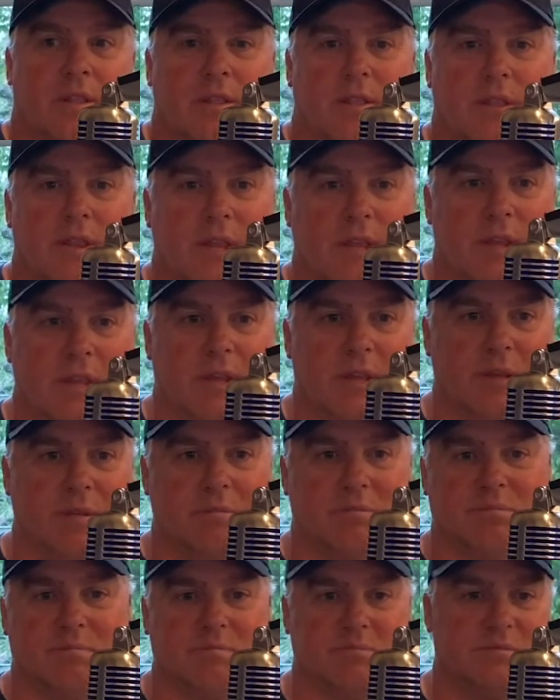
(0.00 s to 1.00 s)
the
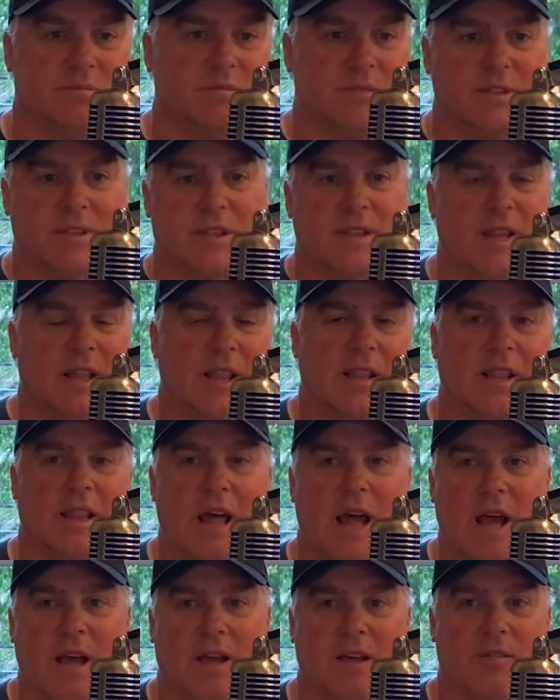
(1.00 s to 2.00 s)

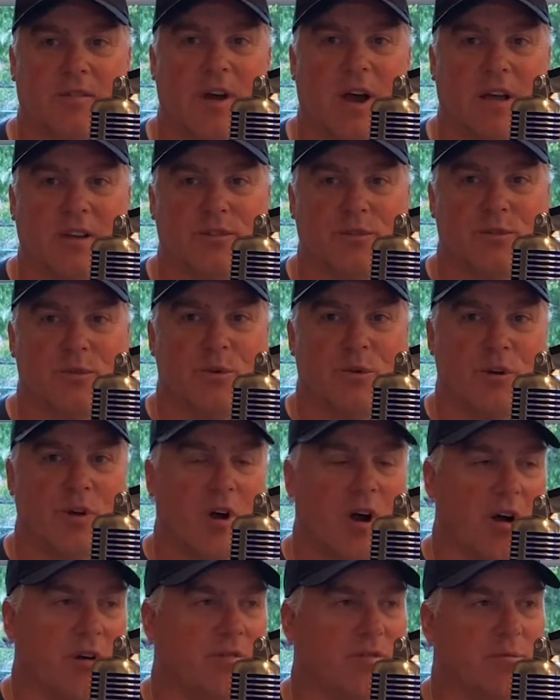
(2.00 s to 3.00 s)
lack of high school
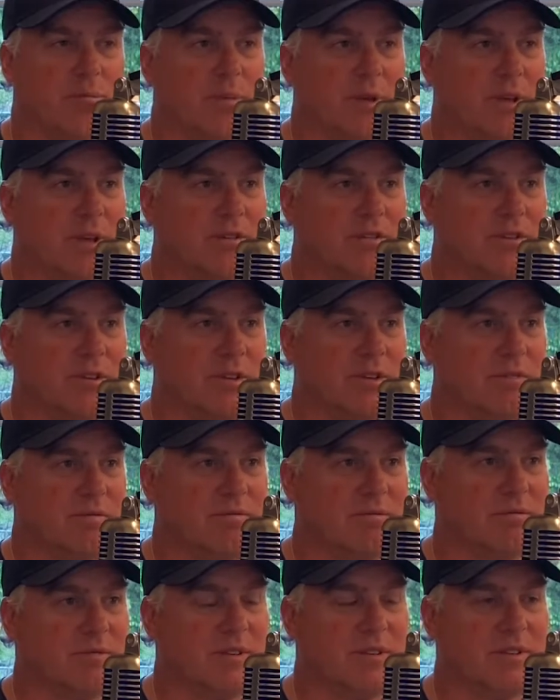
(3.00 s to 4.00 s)
golf because he
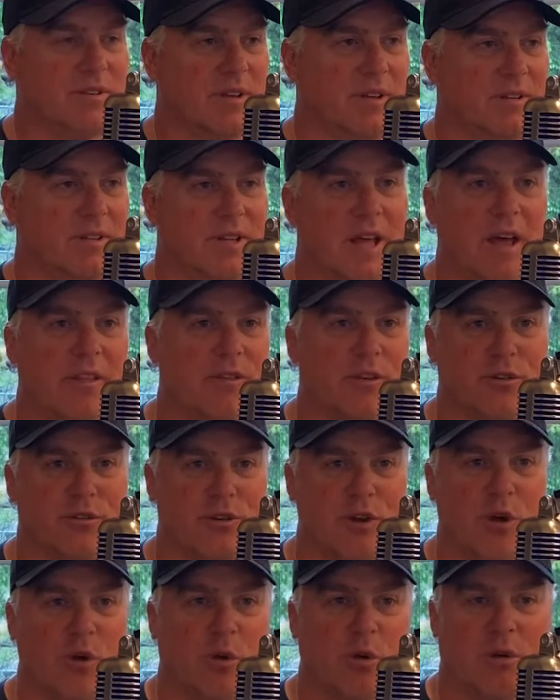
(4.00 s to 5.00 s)
he's like, Dad, there's
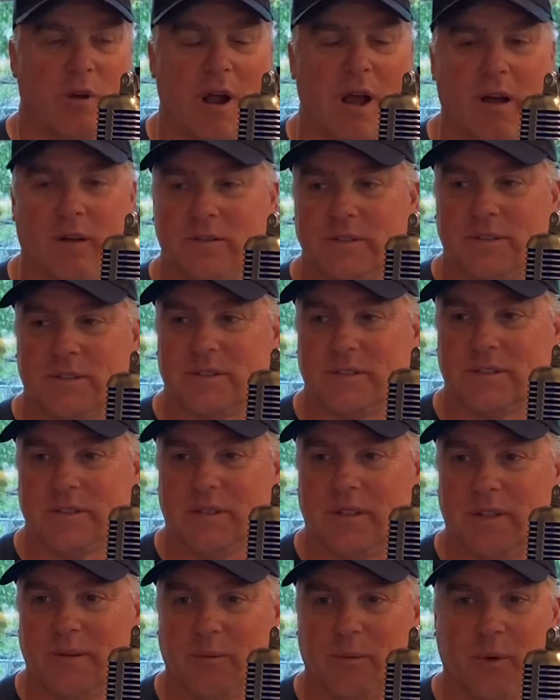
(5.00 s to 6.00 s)
no crowds.
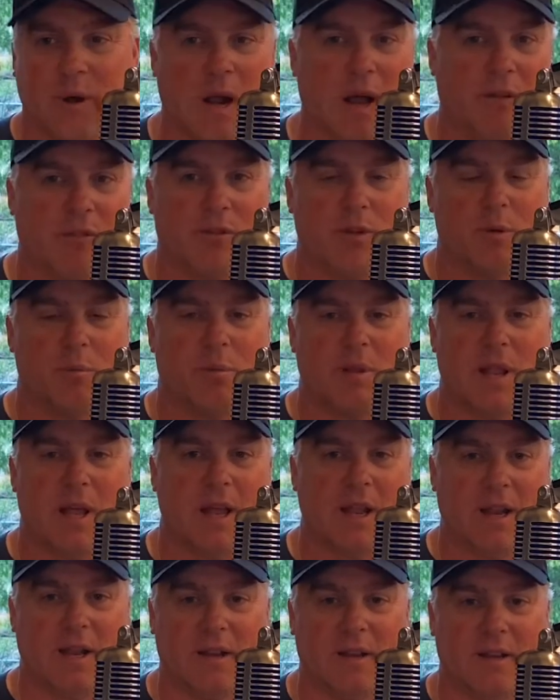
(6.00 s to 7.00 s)
We're out there
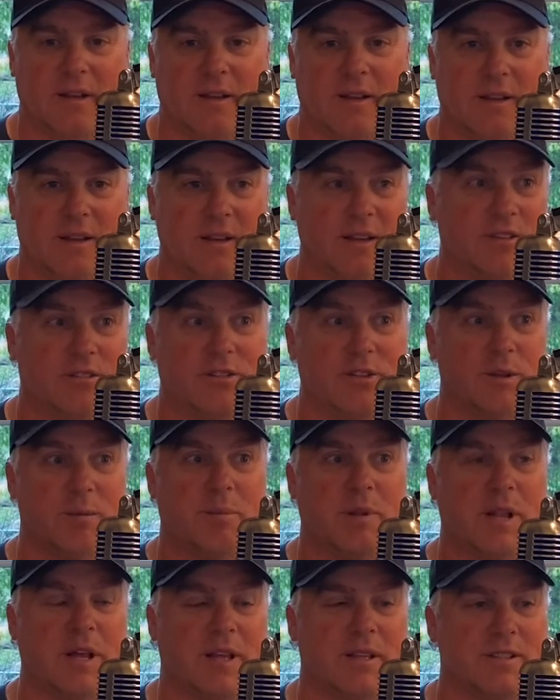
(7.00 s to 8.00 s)
playing, and he's still
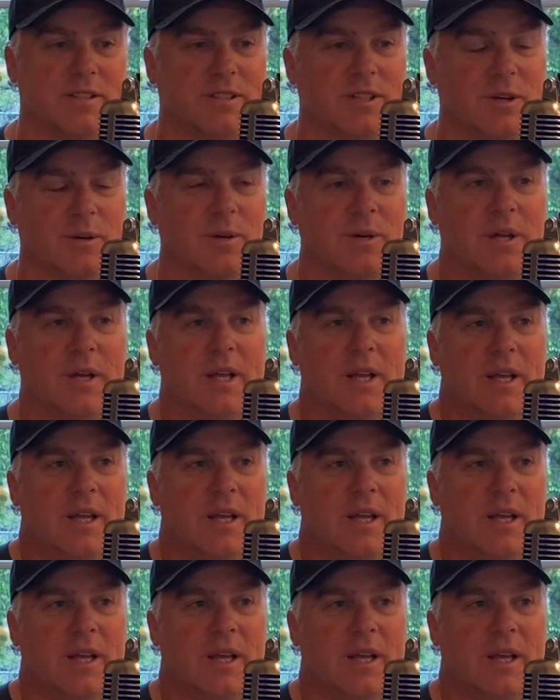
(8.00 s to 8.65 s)
playing. So,